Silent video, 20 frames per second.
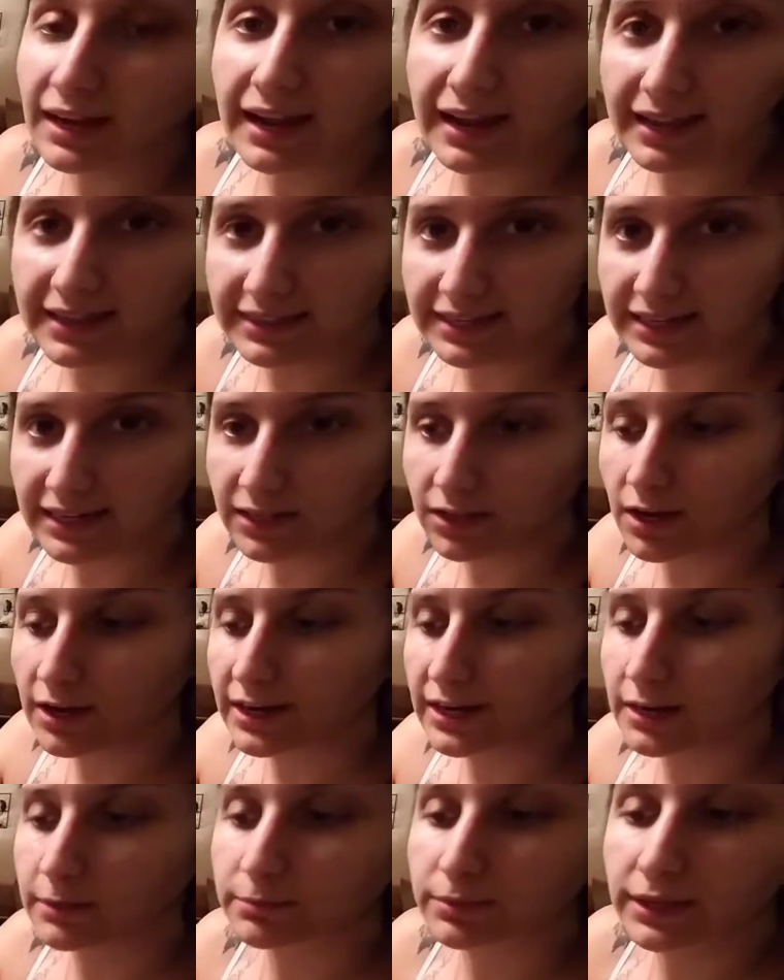and then I
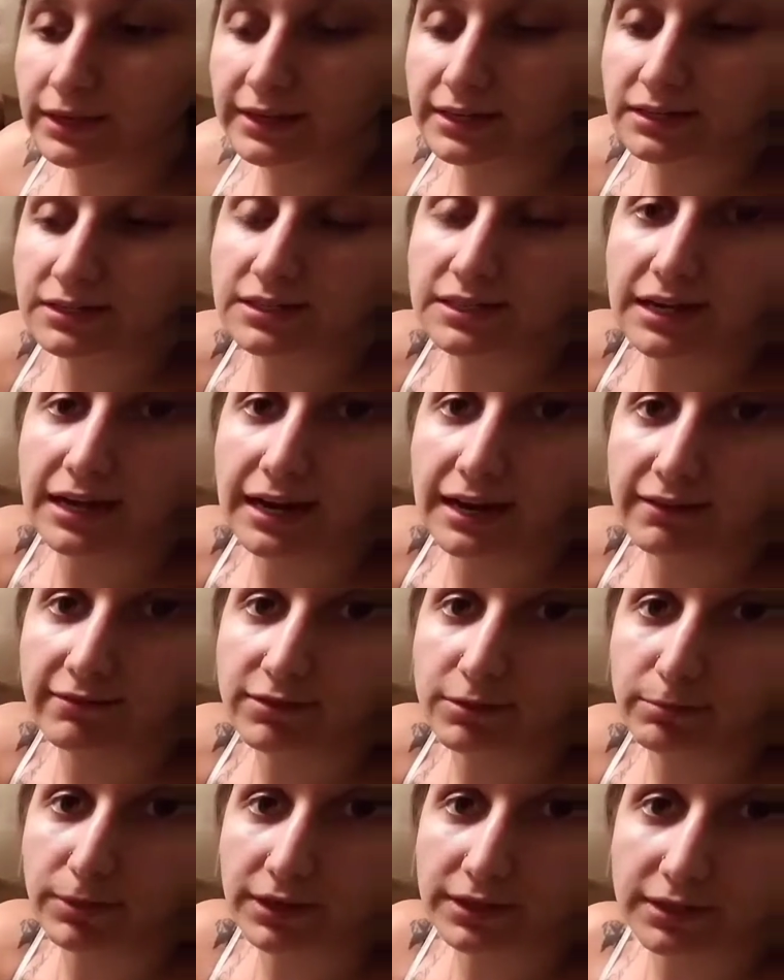lock it in place and I have
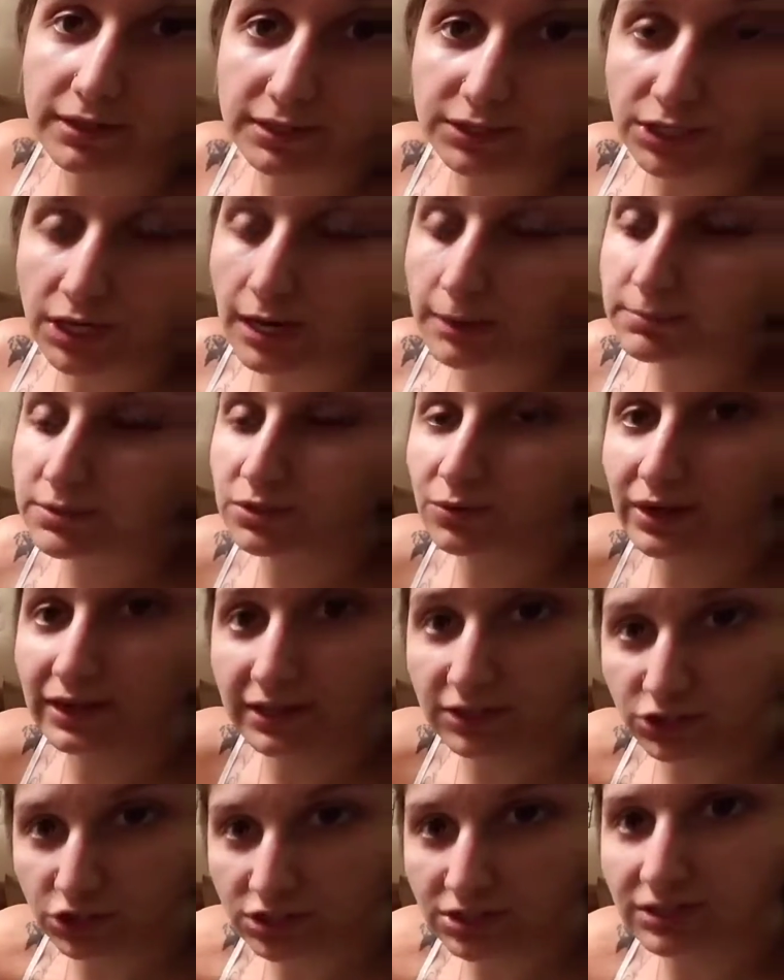the button on top so I
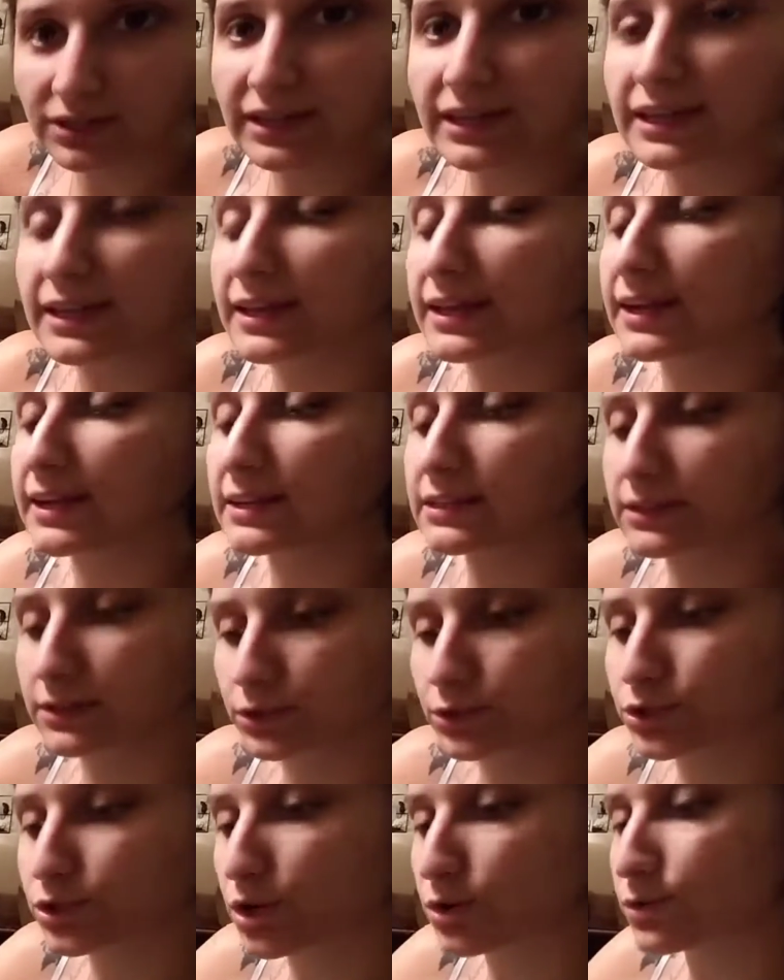can just click it and
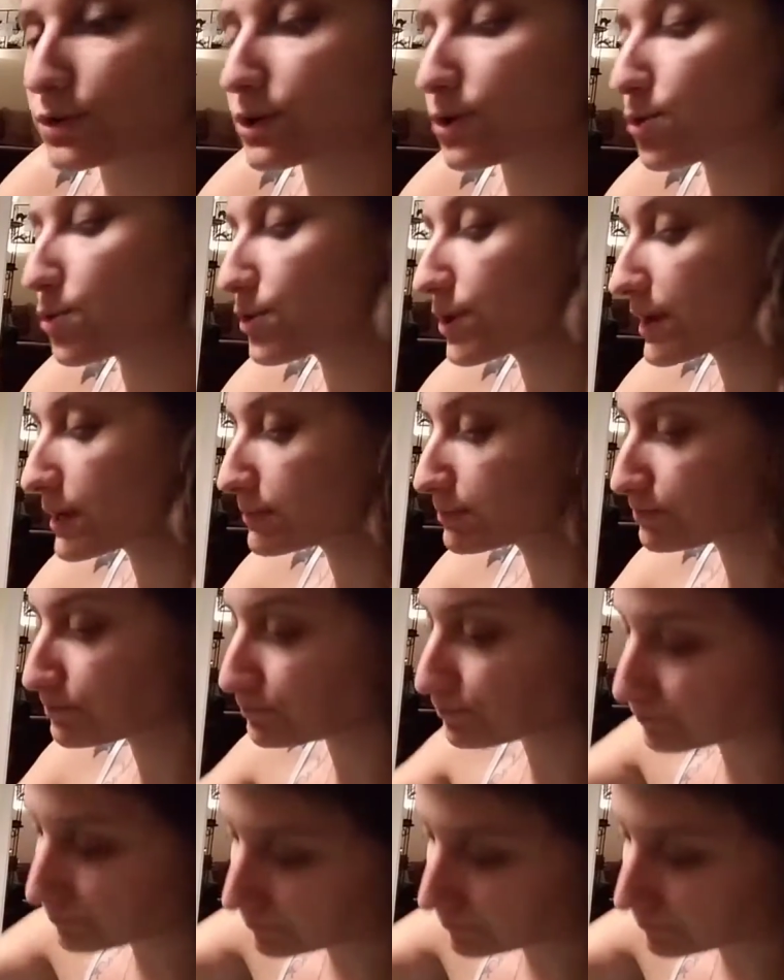it'll start recording.